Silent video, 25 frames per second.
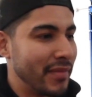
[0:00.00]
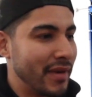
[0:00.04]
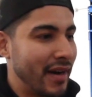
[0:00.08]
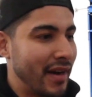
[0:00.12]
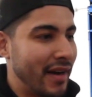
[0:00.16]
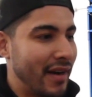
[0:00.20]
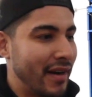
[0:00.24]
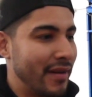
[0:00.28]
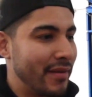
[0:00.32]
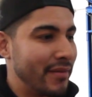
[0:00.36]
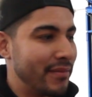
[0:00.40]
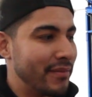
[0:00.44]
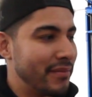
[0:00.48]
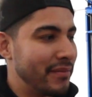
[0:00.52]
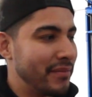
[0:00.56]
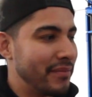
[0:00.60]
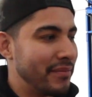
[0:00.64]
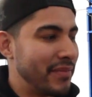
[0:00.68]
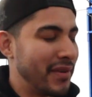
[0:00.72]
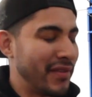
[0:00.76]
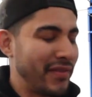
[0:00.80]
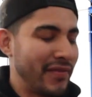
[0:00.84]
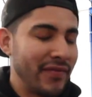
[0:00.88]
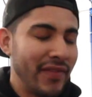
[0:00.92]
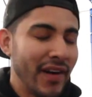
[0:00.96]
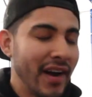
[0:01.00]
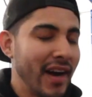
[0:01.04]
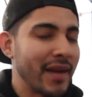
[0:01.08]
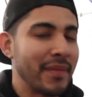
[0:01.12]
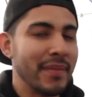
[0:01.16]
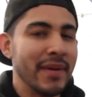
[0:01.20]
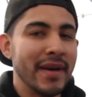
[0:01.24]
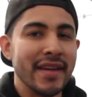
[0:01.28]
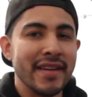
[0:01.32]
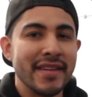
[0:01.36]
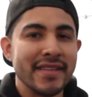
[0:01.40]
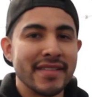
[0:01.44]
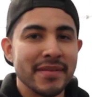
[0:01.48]
But fuck,
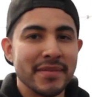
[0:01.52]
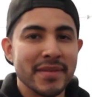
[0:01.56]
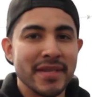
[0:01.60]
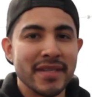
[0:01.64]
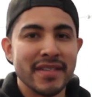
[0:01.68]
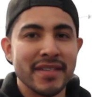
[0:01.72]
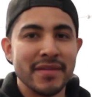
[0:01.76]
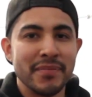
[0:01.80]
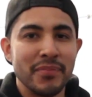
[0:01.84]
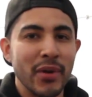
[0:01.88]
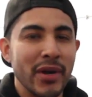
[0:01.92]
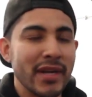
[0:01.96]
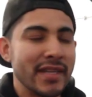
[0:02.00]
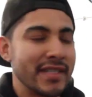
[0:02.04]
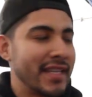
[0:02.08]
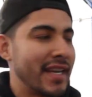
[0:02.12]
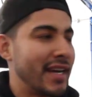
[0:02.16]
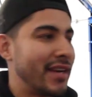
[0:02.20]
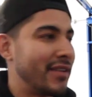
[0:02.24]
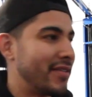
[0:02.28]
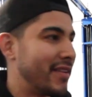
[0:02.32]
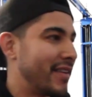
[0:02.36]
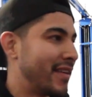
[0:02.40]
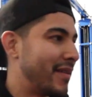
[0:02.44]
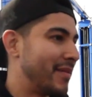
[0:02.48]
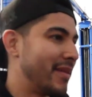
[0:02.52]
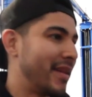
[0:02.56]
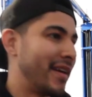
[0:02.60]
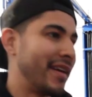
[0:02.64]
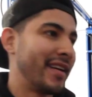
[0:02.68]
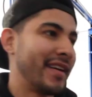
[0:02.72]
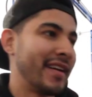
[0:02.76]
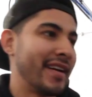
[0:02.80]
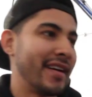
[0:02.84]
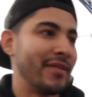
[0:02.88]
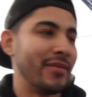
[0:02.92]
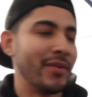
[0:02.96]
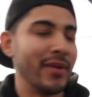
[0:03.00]
man, sometimes it breaks down, and I'm
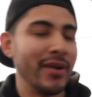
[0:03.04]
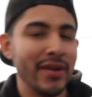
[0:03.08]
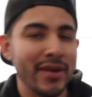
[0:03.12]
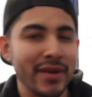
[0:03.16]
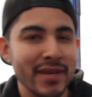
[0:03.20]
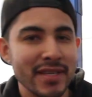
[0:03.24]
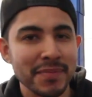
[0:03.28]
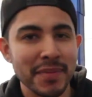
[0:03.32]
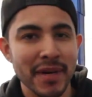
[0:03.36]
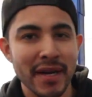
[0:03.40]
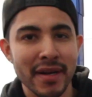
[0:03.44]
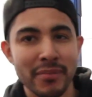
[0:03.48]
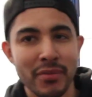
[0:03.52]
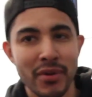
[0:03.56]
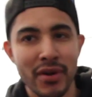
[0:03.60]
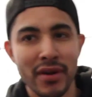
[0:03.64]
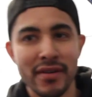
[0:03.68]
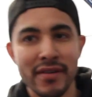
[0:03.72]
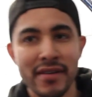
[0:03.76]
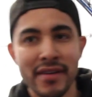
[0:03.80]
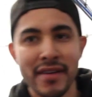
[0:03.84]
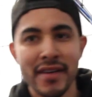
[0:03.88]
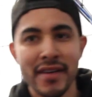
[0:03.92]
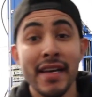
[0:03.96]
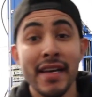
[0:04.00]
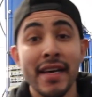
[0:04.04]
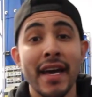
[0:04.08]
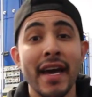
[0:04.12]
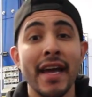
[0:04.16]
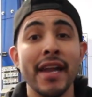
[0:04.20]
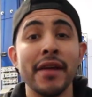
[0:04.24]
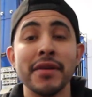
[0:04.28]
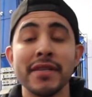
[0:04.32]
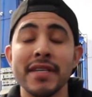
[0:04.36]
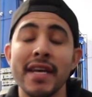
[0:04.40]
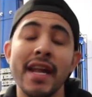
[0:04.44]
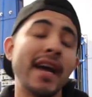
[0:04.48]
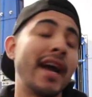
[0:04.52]
like, what do you expect, bro?
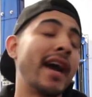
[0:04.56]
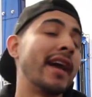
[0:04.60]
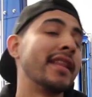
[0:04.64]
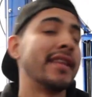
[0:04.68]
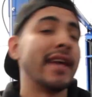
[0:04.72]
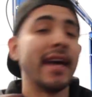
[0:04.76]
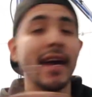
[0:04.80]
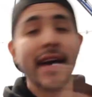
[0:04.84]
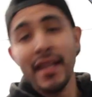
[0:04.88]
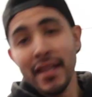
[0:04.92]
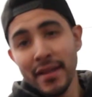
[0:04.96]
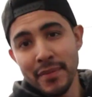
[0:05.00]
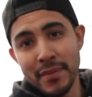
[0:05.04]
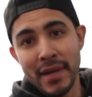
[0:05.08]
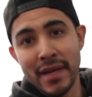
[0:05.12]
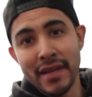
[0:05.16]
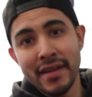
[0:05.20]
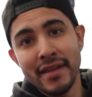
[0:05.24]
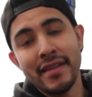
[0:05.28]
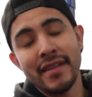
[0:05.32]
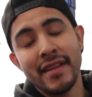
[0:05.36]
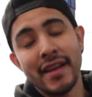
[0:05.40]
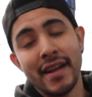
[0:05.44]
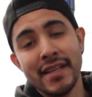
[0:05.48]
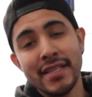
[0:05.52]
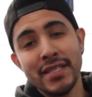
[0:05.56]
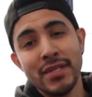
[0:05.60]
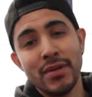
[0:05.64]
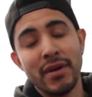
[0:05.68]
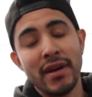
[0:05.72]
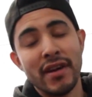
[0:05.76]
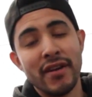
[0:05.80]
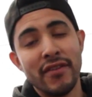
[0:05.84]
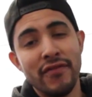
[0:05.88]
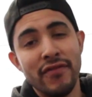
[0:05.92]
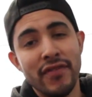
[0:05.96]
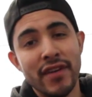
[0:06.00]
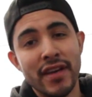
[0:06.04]
Anyways, I got the Element that I still got
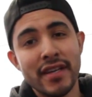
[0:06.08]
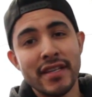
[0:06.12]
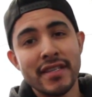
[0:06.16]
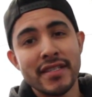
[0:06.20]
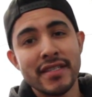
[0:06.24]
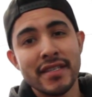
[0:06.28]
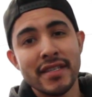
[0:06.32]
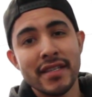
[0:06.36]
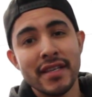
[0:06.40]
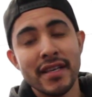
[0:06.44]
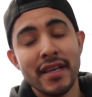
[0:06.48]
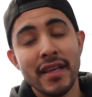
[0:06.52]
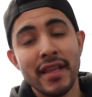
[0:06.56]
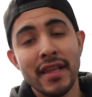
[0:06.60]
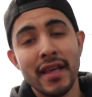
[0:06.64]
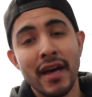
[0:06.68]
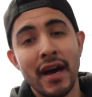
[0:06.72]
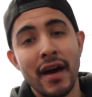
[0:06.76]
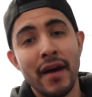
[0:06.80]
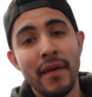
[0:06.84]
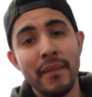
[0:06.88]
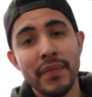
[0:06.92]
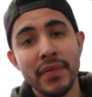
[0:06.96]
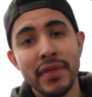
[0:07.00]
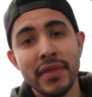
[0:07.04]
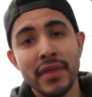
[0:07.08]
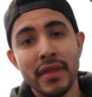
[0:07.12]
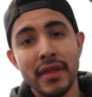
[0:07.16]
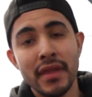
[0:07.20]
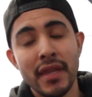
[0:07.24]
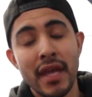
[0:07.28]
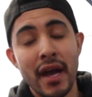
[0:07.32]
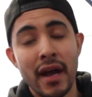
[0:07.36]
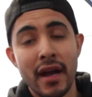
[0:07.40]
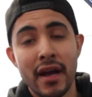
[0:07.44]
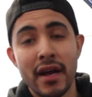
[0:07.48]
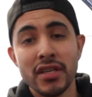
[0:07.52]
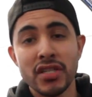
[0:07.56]
to fix.
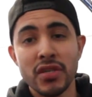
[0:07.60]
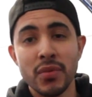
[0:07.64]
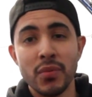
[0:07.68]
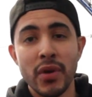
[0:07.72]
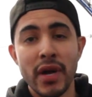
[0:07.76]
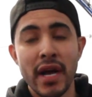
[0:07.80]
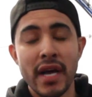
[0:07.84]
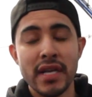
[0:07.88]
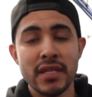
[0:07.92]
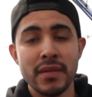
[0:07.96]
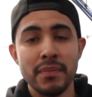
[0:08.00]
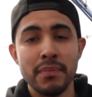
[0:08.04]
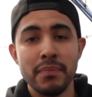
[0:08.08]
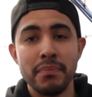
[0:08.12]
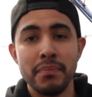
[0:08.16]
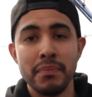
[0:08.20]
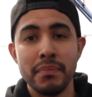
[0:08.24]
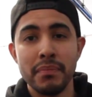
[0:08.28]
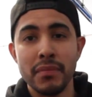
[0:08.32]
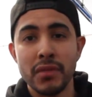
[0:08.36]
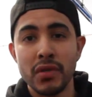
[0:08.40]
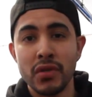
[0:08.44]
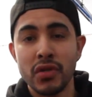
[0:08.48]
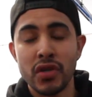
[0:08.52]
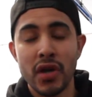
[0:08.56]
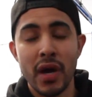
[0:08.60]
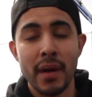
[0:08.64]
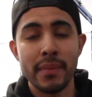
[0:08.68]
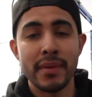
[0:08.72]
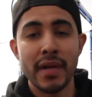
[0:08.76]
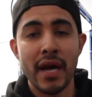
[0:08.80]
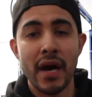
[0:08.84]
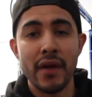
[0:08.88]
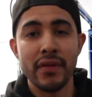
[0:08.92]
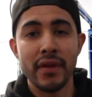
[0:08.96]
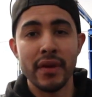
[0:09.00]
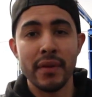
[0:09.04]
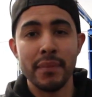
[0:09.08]
The customer hasn't dropped
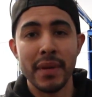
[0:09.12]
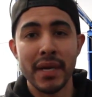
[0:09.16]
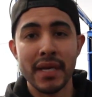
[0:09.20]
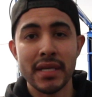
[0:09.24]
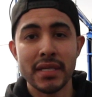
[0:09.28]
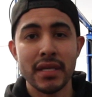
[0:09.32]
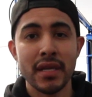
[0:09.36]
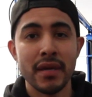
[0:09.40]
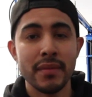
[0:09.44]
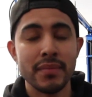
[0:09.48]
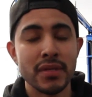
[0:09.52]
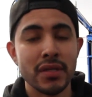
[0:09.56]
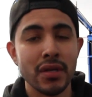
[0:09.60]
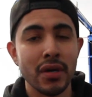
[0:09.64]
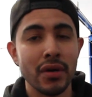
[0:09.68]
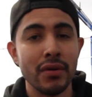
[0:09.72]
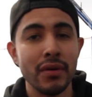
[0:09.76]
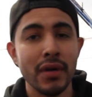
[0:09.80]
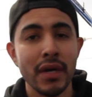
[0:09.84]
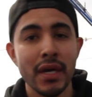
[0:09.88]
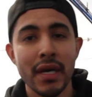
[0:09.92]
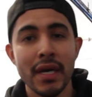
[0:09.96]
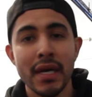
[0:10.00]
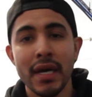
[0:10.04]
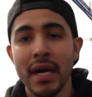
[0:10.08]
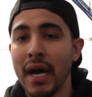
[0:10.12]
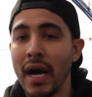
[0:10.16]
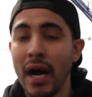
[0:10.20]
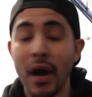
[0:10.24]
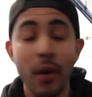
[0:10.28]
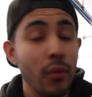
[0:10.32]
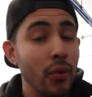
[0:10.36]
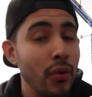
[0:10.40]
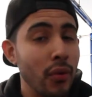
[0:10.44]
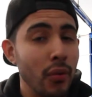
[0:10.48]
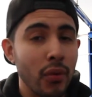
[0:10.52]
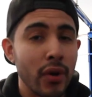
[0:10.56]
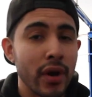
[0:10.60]
down the pink slip, so I
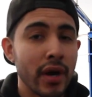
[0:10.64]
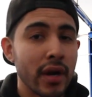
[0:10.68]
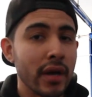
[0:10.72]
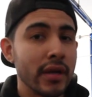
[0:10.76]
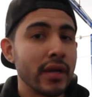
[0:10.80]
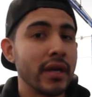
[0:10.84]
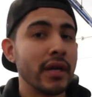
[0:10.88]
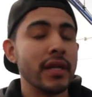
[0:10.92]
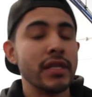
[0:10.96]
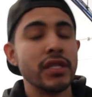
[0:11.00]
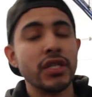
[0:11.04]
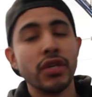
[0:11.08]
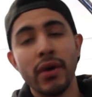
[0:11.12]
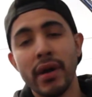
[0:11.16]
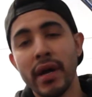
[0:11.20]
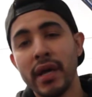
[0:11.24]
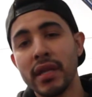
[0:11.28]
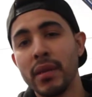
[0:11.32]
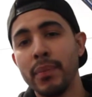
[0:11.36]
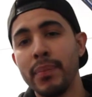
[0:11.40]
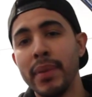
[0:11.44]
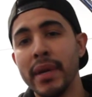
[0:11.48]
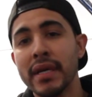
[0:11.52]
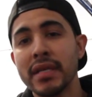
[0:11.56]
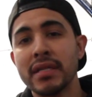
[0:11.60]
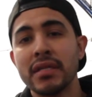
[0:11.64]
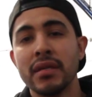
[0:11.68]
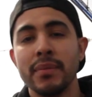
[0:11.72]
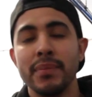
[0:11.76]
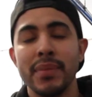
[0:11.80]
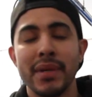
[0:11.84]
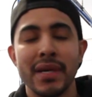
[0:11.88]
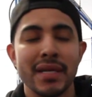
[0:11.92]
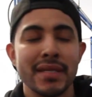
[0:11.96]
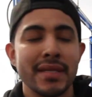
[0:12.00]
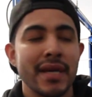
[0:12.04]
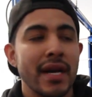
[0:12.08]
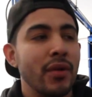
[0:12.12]
won't work on it until I get the pink slip
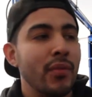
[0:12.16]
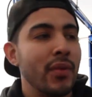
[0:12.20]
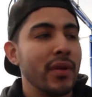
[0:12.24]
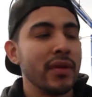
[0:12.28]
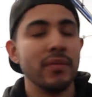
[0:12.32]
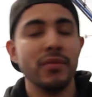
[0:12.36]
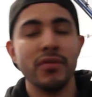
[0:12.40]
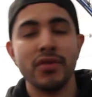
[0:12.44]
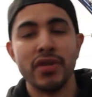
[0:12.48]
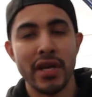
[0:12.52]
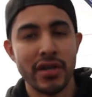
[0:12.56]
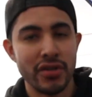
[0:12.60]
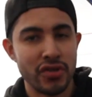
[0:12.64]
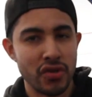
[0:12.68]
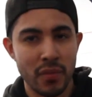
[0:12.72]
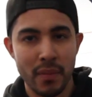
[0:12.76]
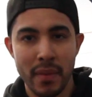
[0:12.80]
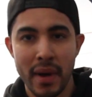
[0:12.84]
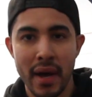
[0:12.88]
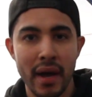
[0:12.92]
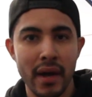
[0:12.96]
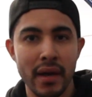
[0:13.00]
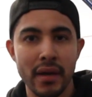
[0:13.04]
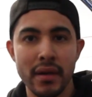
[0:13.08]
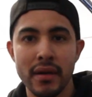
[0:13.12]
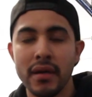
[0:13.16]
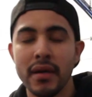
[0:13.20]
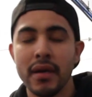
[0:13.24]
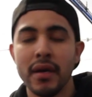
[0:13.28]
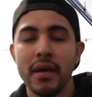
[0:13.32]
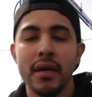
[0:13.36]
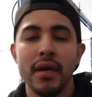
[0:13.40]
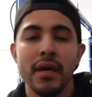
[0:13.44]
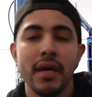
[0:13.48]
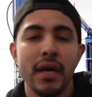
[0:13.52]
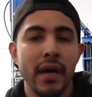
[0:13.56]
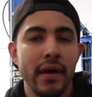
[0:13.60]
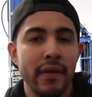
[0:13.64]
because I don't want them to change their mind
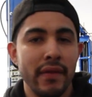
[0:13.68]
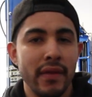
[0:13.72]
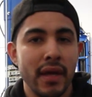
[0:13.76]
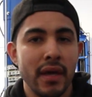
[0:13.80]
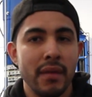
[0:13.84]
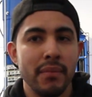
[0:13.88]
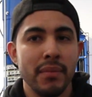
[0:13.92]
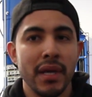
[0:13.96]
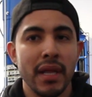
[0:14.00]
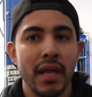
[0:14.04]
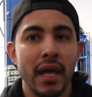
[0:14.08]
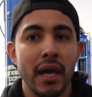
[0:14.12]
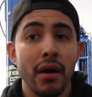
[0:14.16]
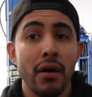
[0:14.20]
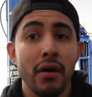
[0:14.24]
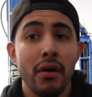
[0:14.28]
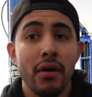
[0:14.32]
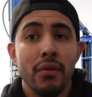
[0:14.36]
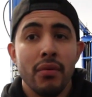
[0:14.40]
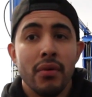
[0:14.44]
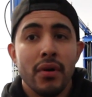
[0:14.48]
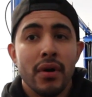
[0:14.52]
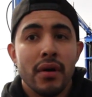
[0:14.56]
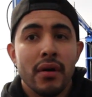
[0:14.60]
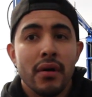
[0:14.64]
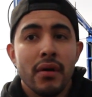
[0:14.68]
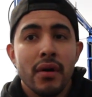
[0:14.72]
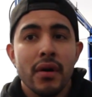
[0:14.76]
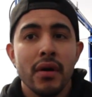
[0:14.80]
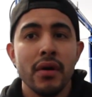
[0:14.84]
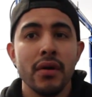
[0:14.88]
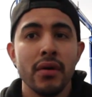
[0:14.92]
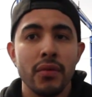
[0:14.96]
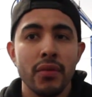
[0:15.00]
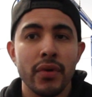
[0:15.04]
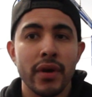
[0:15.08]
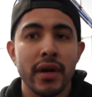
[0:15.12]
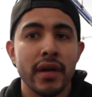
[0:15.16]
and then be like, oh, well,
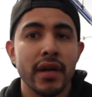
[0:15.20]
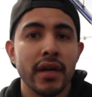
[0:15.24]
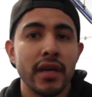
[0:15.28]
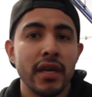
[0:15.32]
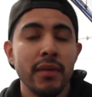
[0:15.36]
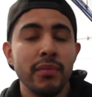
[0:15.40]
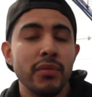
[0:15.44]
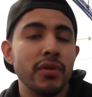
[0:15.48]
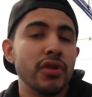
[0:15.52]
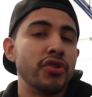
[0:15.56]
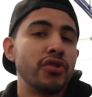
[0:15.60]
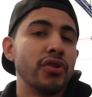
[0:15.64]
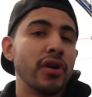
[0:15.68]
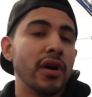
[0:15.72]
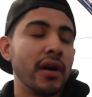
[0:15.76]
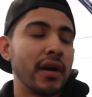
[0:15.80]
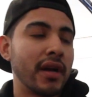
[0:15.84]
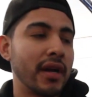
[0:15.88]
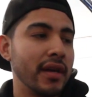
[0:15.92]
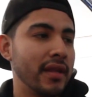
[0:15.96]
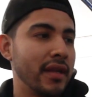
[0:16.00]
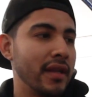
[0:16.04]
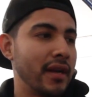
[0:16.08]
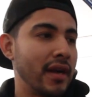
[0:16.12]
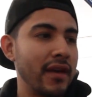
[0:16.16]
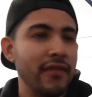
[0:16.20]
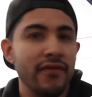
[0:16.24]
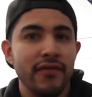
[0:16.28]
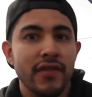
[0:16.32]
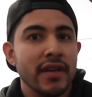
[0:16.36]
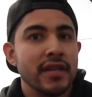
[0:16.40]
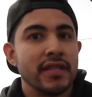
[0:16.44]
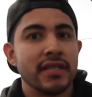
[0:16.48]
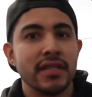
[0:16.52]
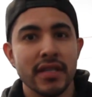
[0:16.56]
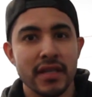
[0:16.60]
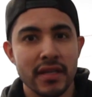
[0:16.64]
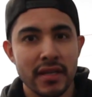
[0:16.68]
we're going to keep the truck, and then I
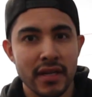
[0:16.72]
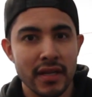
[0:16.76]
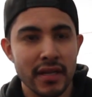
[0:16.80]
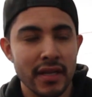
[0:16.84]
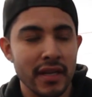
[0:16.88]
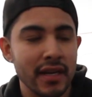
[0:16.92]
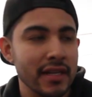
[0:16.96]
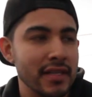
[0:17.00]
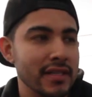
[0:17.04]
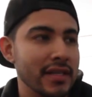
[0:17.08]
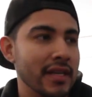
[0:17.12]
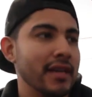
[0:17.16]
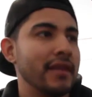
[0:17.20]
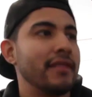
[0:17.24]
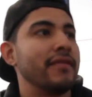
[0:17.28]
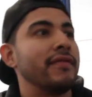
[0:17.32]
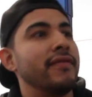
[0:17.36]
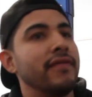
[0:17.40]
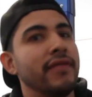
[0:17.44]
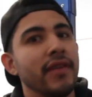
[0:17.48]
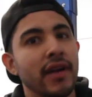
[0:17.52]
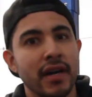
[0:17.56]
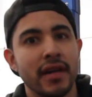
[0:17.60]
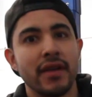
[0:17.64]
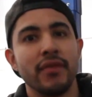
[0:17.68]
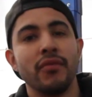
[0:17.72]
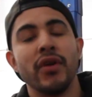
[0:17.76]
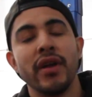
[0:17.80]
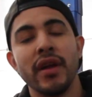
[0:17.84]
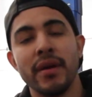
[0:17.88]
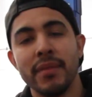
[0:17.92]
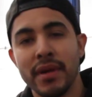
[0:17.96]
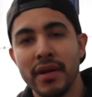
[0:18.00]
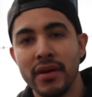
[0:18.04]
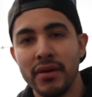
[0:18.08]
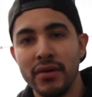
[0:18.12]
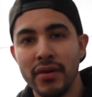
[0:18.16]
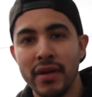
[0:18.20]
fixed it, and then it's like, fuck, what am
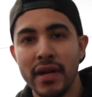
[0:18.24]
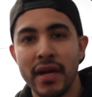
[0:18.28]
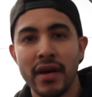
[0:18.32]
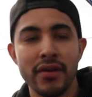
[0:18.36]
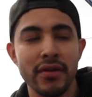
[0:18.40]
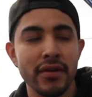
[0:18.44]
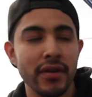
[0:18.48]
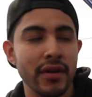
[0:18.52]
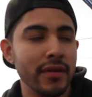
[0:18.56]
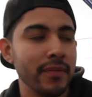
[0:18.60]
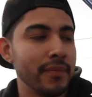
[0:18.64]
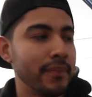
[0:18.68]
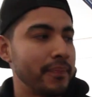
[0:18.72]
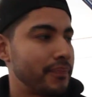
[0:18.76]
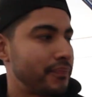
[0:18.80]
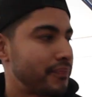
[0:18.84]
I going to do now, you know?